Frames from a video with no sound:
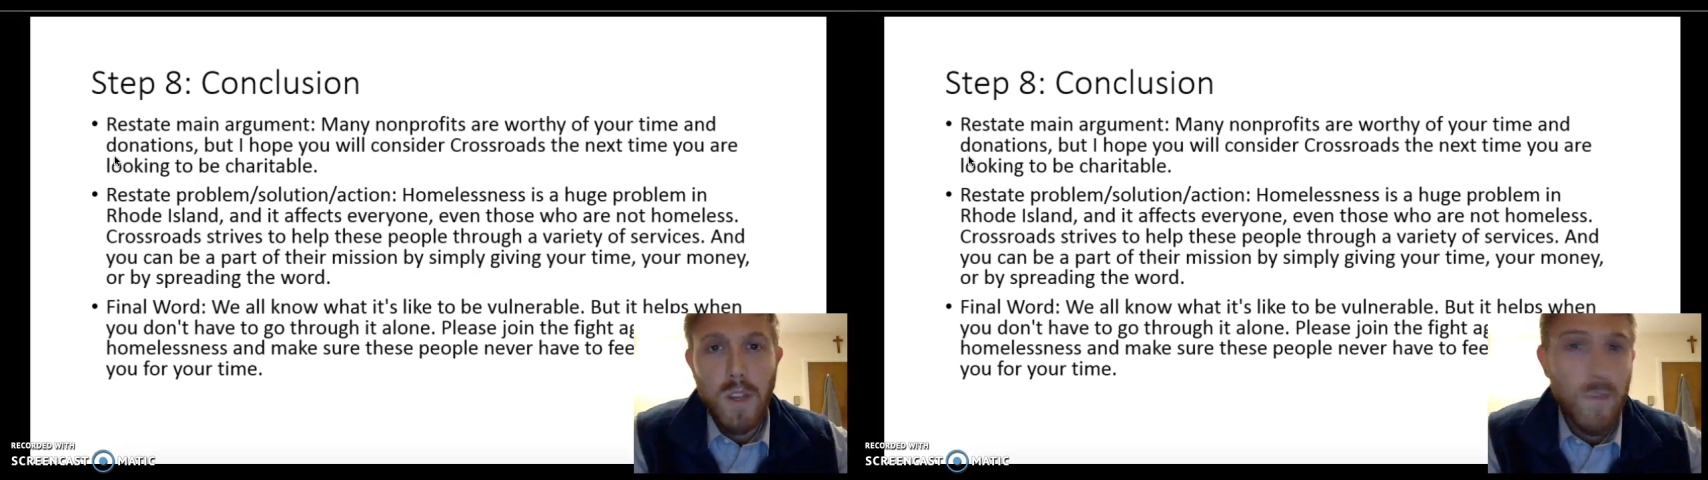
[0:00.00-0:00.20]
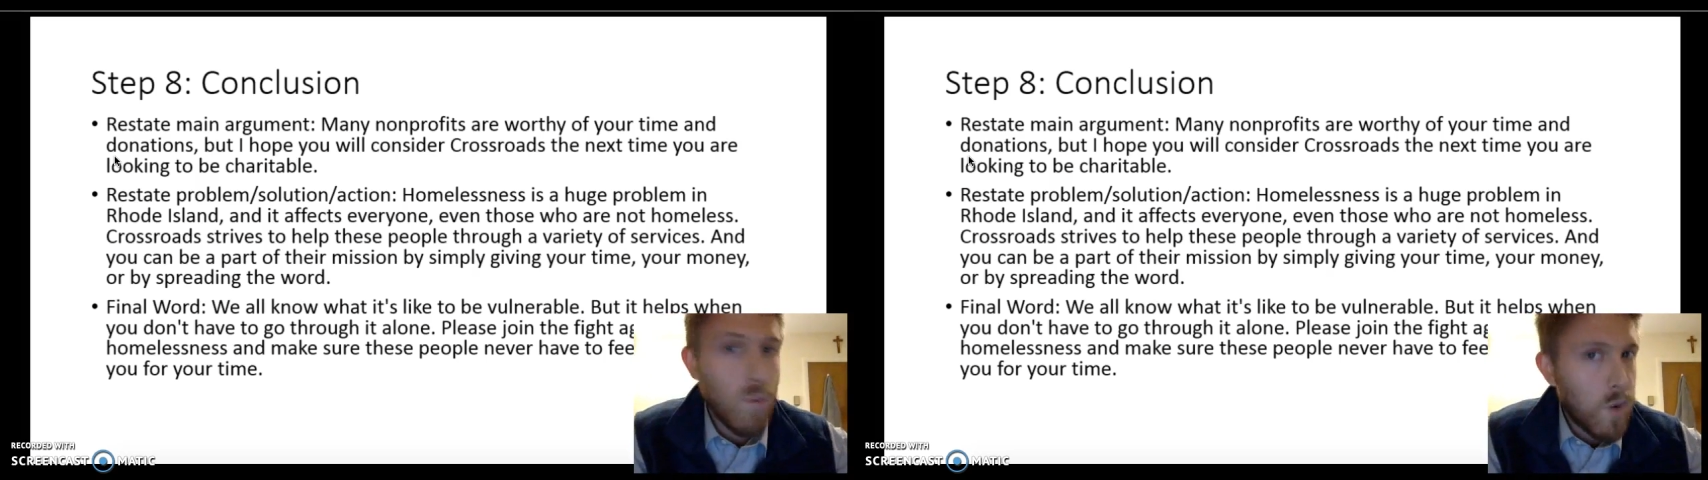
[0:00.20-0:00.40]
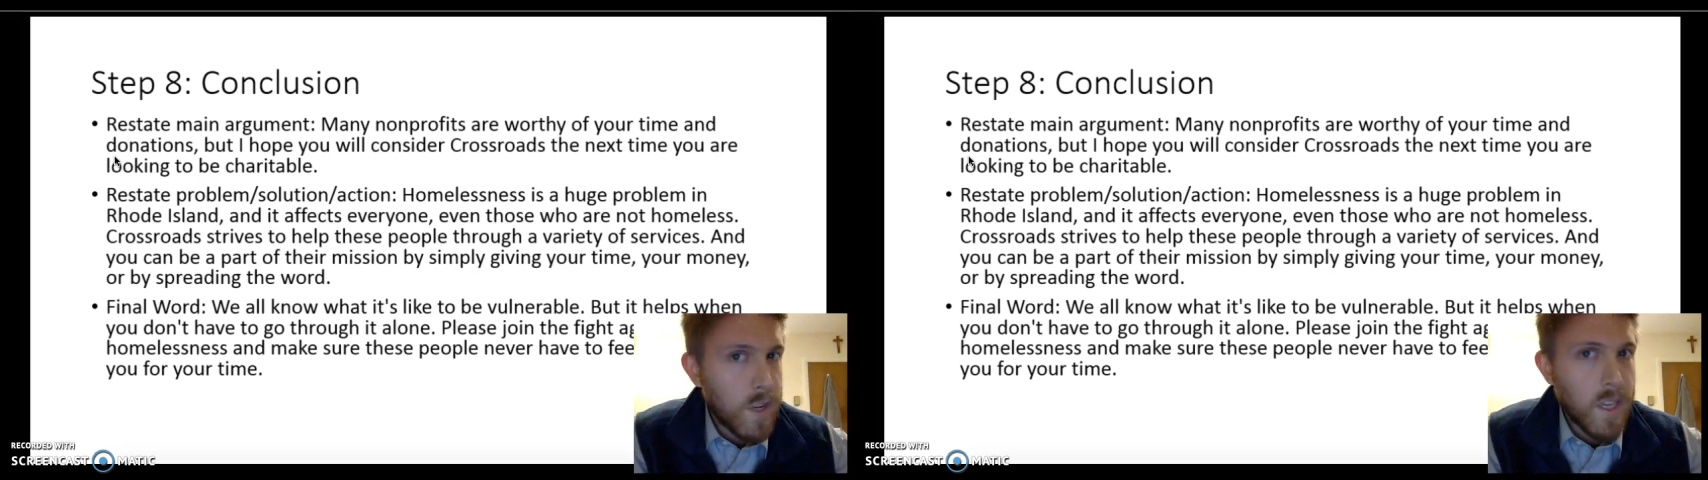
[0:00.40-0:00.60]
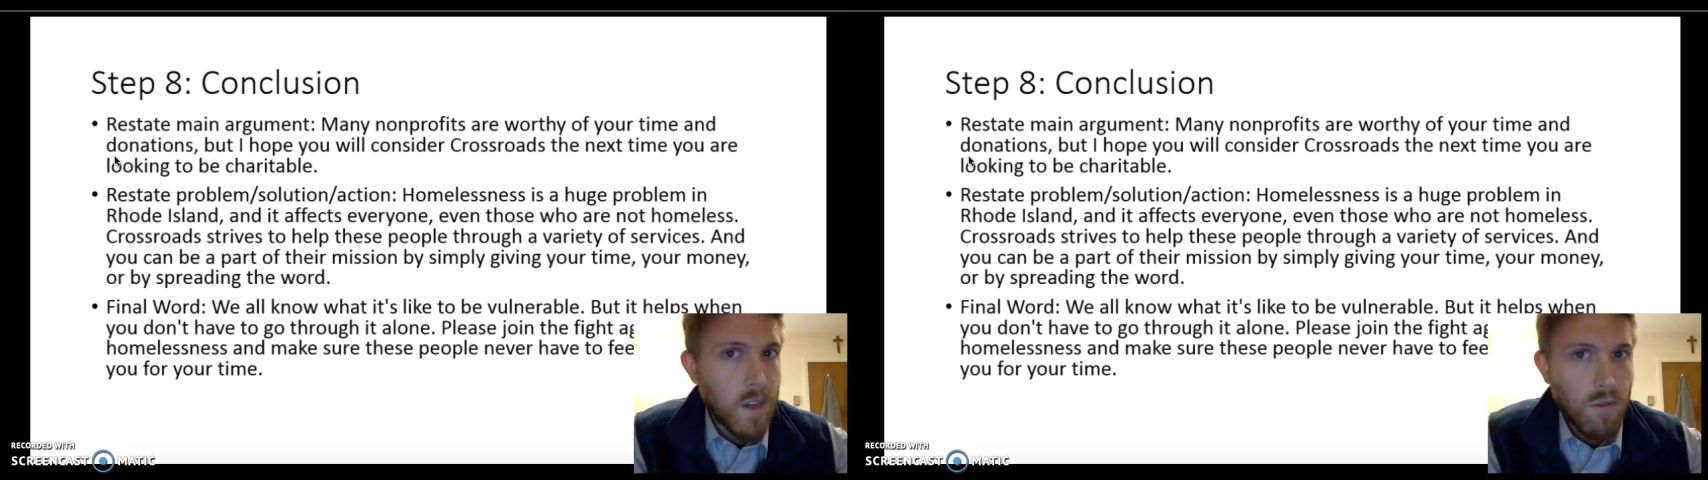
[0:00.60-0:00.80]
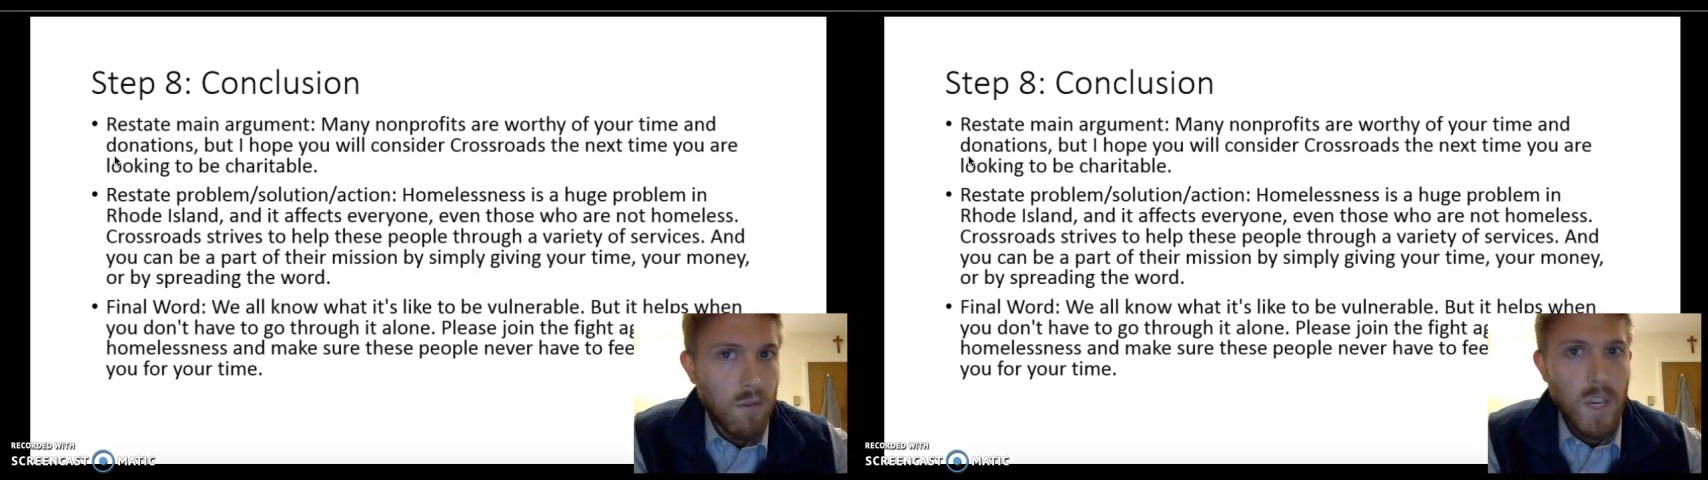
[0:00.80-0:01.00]
If you want to
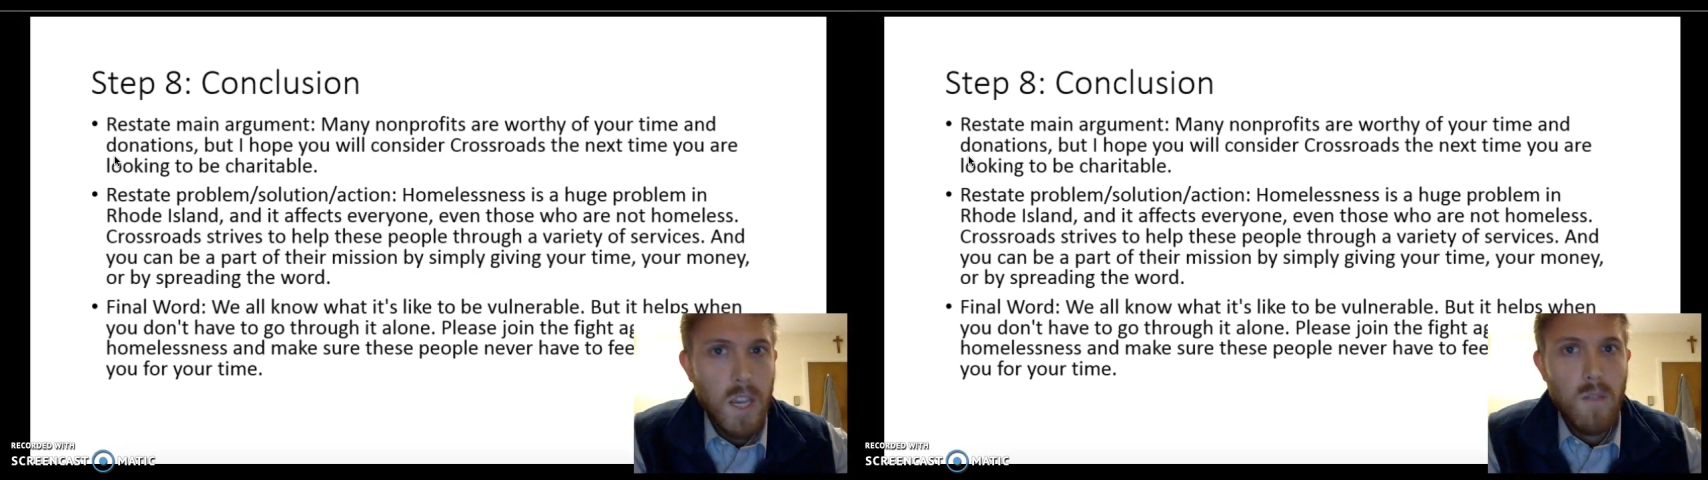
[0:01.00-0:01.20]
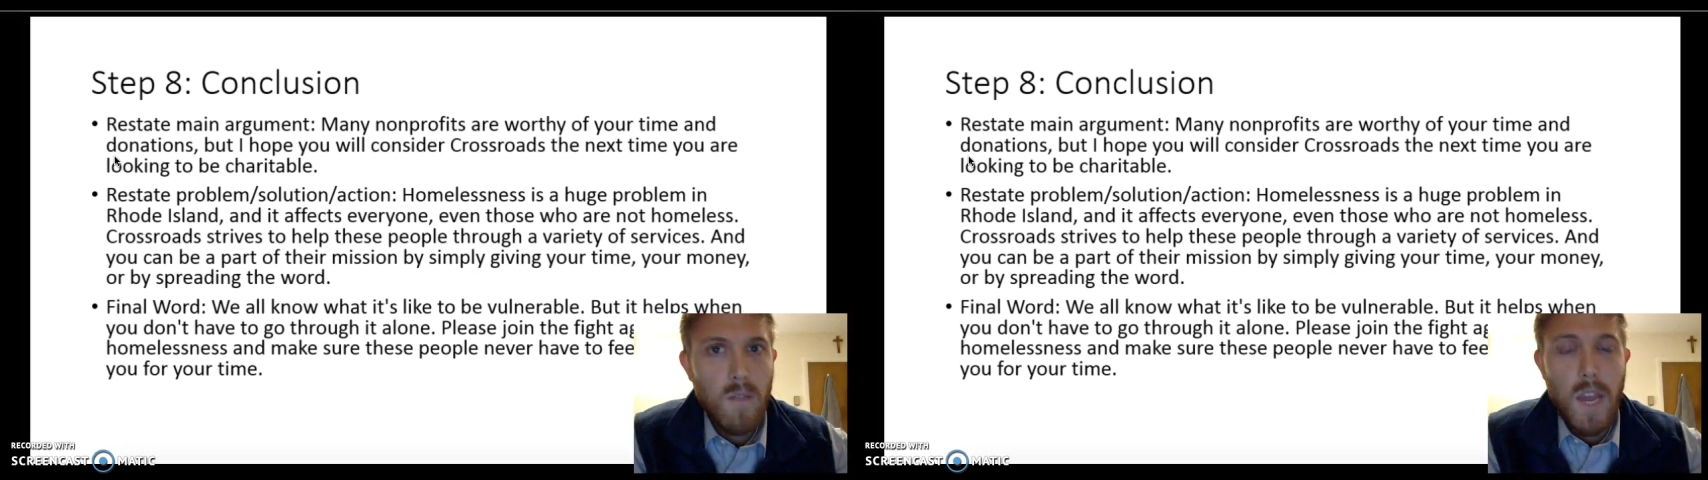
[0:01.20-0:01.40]
get creative and